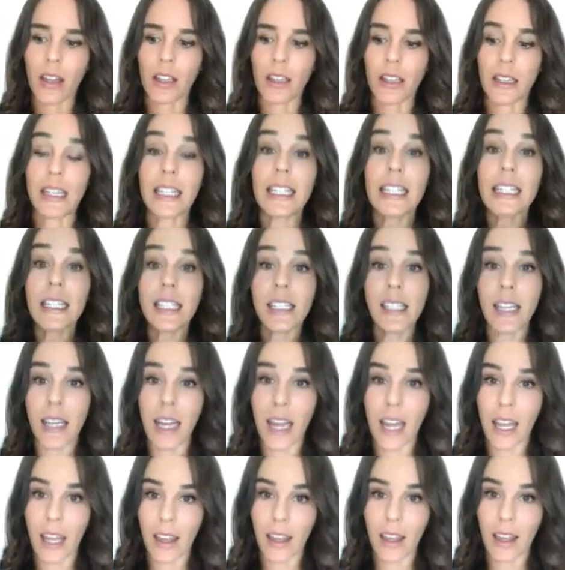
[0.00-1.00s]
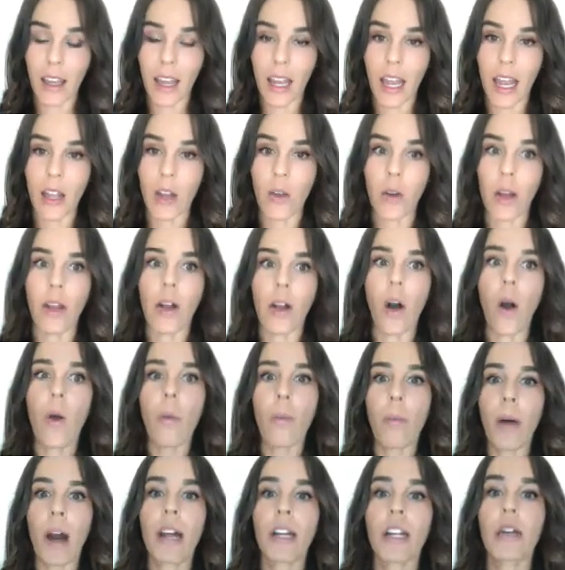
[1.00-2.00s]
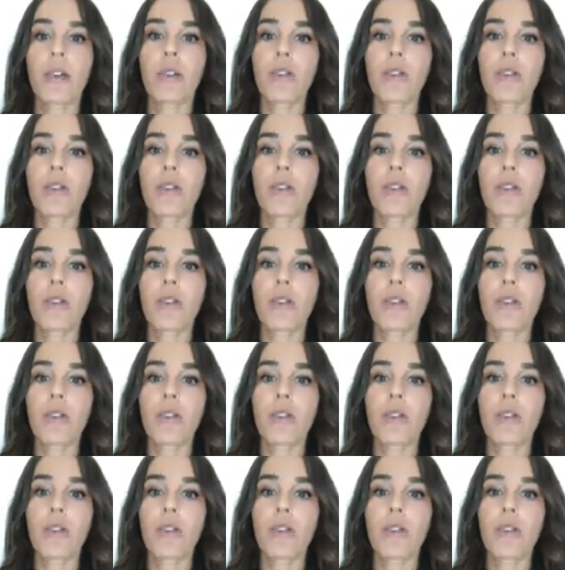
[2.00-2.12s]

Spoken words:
listening and going, oh, body,